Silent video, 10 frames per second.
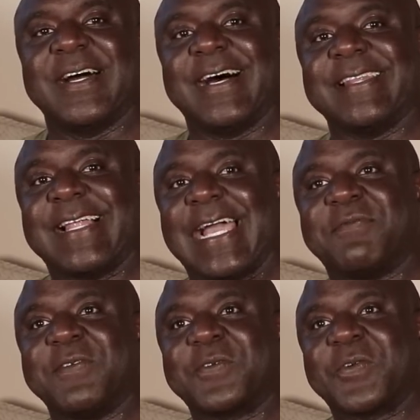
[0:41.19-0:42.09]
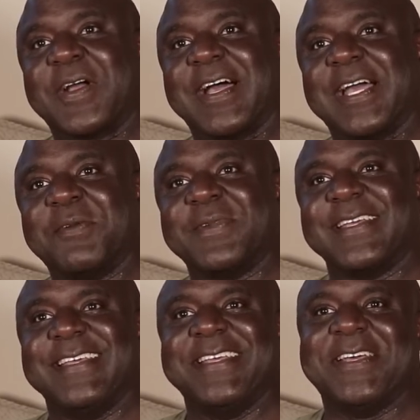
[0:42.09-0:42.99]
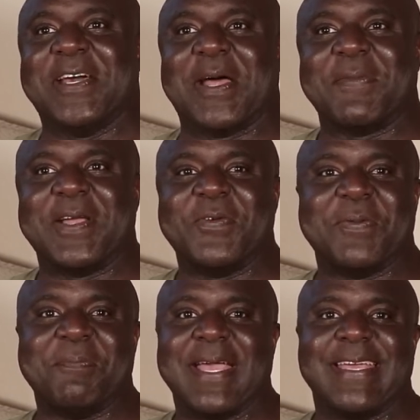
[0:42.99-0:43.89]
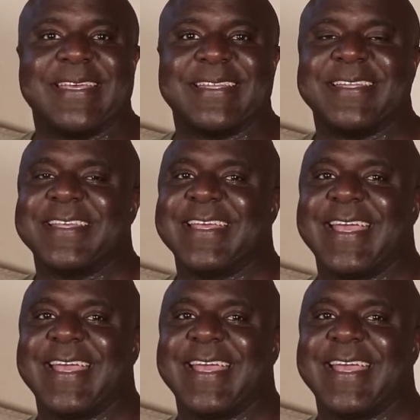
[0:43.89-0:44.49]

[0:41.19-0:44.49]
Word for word: a life of crime and I'm here with Megan,